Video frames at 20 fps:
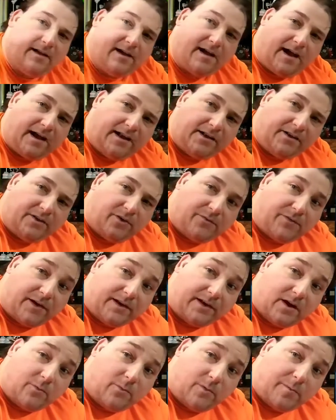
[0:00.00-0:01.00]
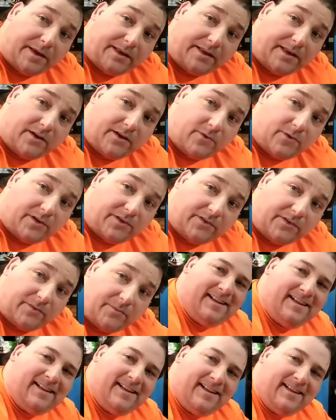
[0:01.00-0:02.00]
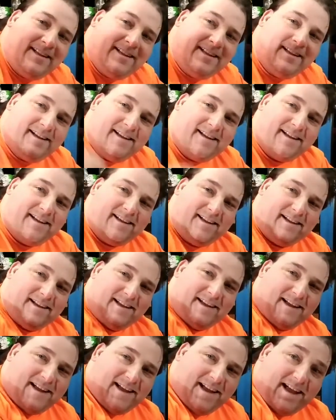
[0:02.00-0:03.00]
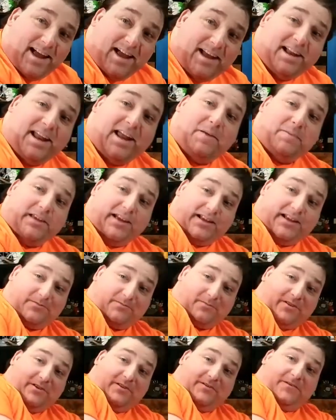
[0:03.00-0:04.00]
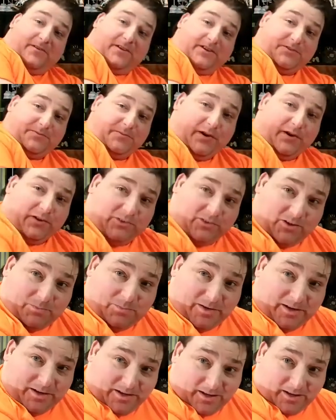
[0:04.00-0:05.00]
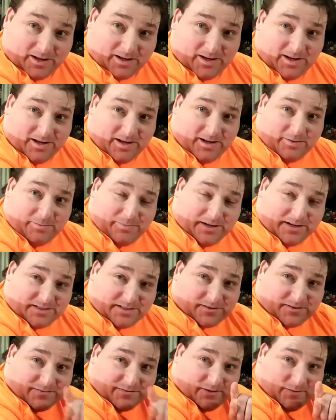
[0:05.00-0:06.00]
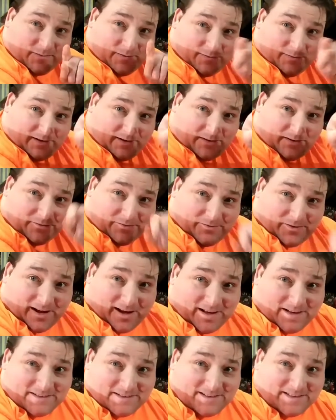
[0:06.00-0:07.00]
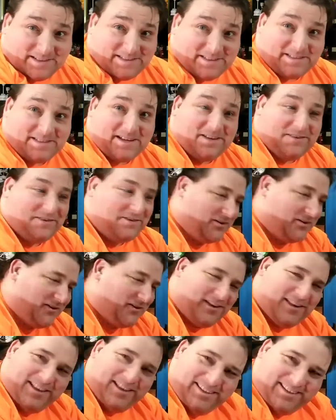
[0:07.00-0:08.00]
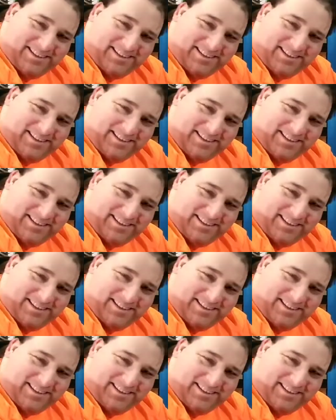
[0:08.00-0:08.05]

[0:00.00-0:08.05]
I need to go find out what made that noise. An ABS print fuzzballed on me, and a piece of the filament went into the fan, so that's the sound you heard.